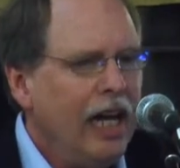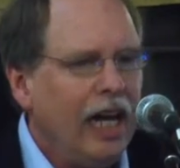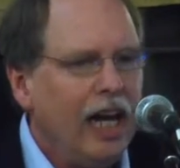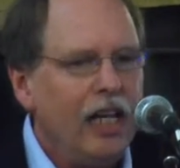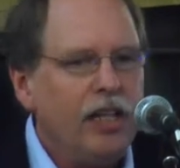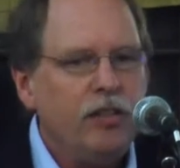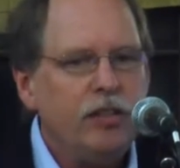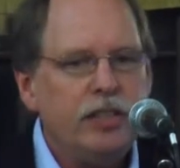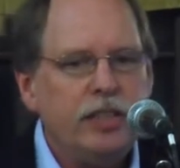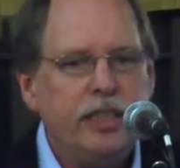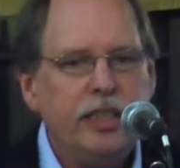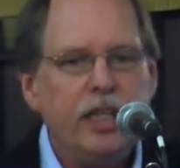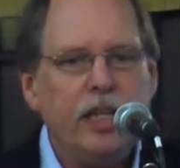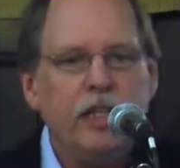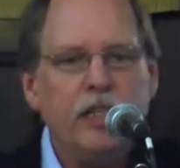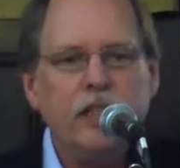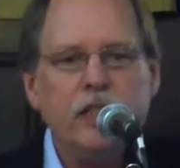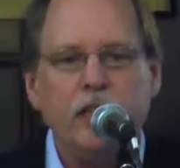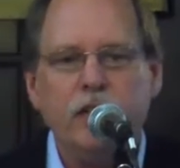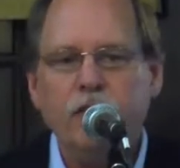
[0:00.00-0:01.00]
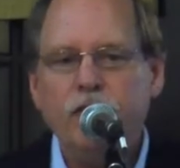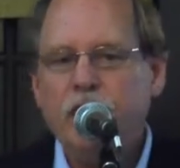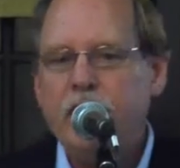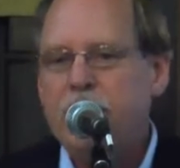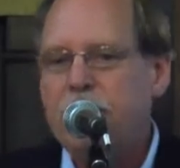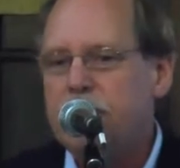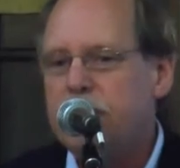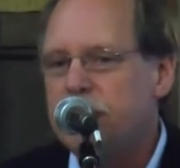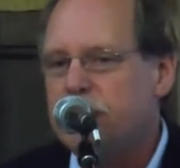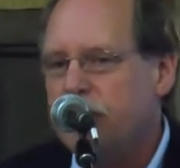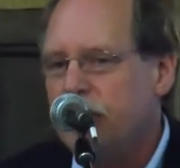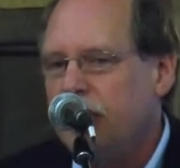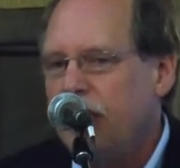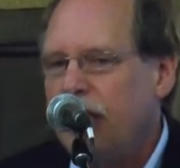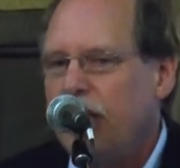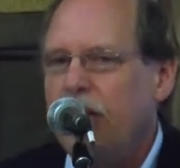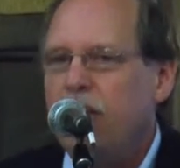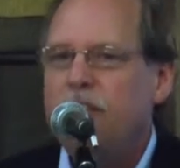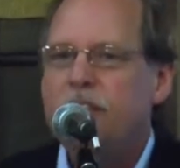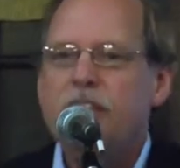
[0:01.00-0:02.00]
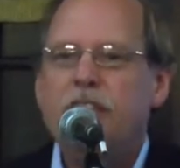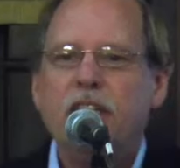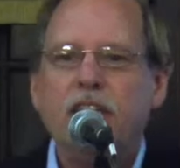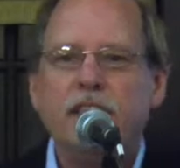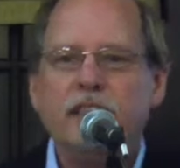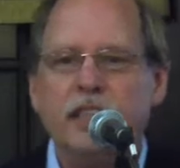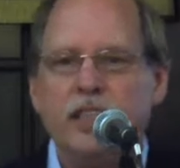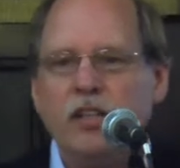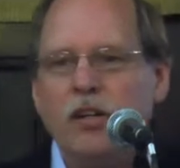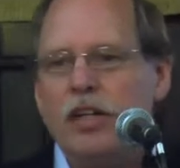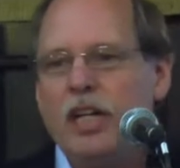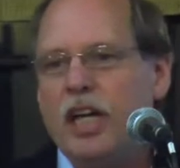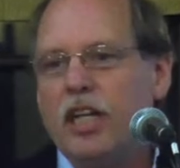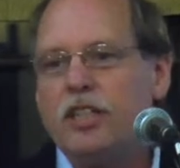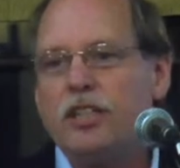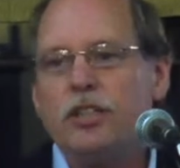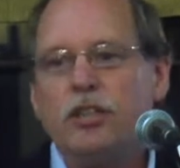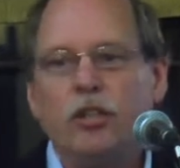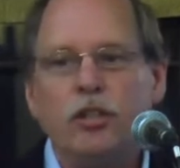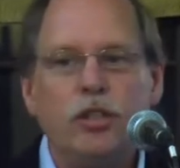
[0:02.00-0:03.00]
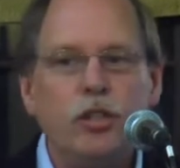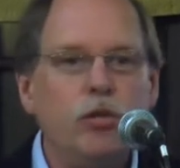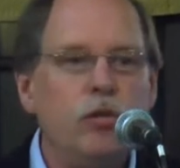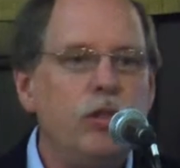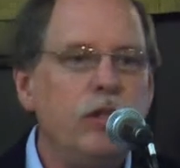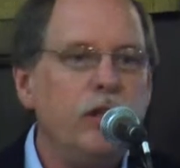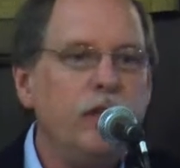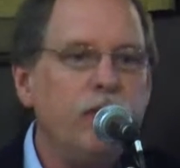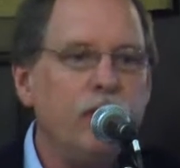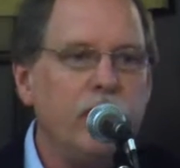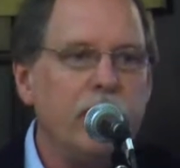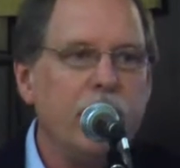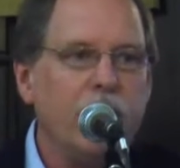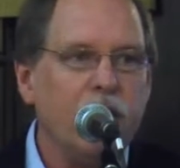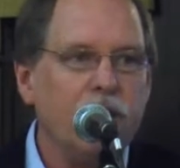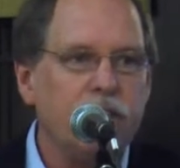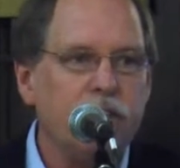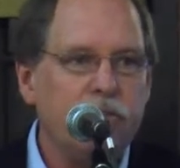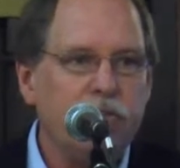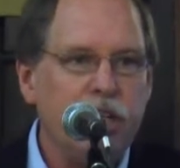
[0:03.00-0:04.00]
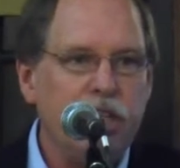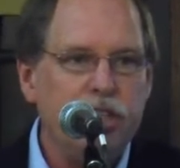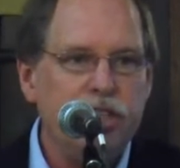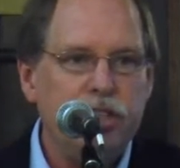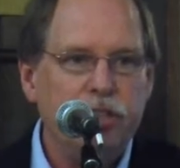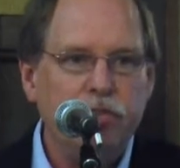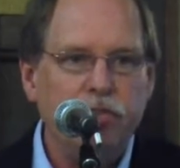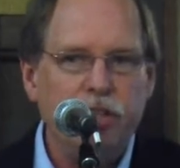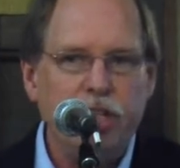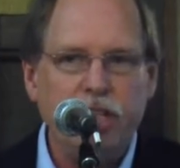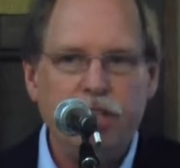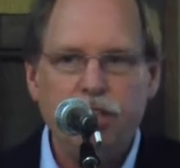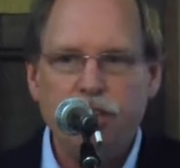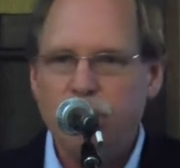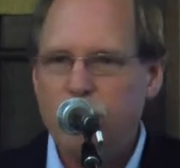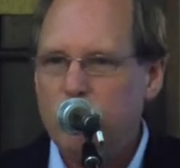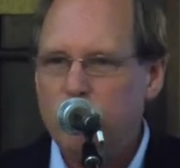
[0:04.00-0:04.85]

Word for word: IUCN convenes, IUCN is the International Union for Conservation of Nature,